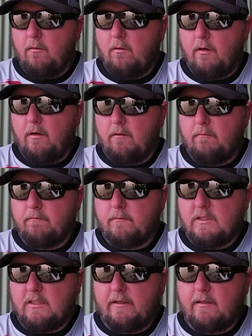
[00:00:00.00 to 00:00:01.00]
The
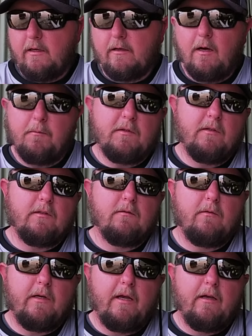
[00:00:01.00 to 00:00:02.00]
second day of competition,
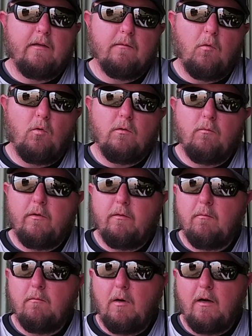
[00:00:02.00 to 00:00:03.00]
we had in the morning
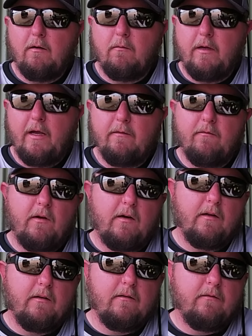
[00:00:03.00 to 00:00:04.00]
we had
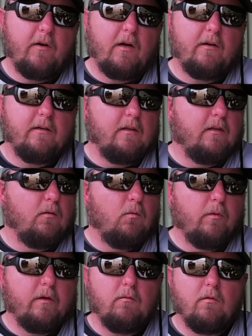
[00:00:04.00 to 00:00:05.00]
very little
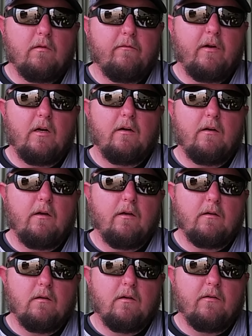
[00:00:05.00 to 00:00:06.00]
wind with very
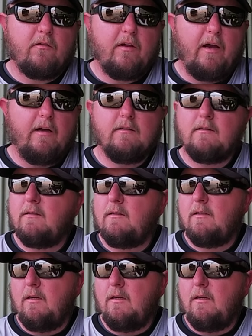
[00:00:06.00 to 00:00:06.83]
clear skies.